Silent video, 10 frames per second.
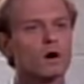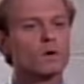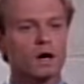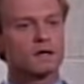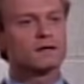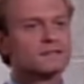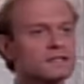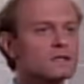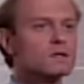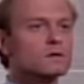Well, uh,
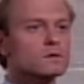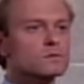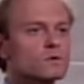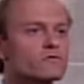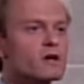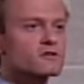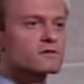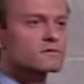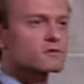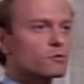when Frasier
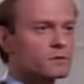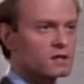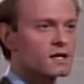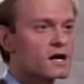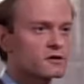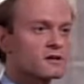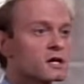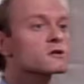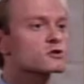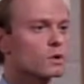told me he'd hired an
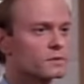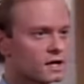Englishwoman,